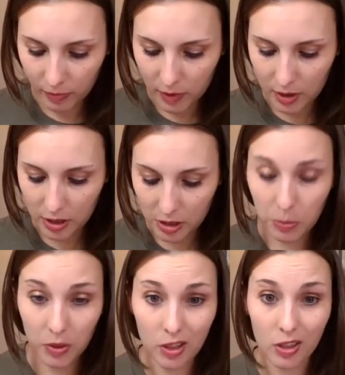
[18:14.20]
this is a
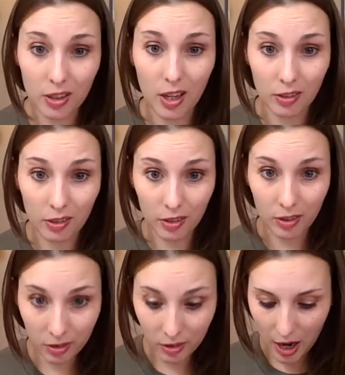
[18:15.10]
pretty good
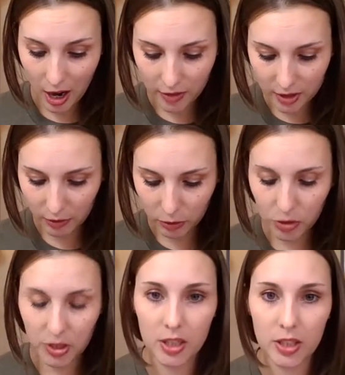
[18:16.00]
calculator. I have several
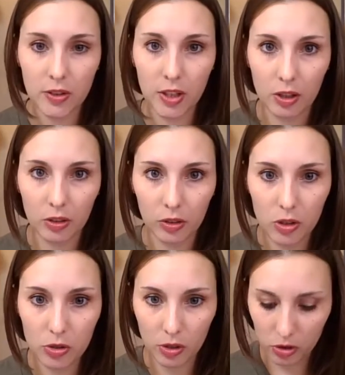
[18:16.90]
scientific
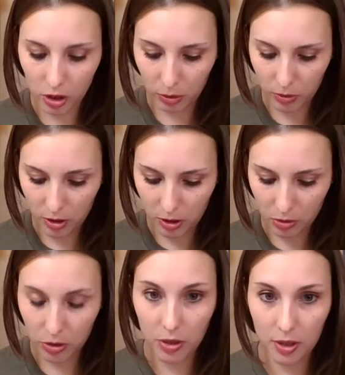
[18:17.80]
calculators I'll share with you
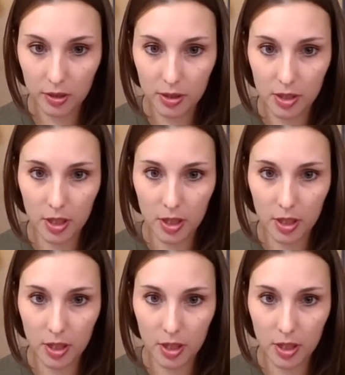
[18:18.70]
so you can see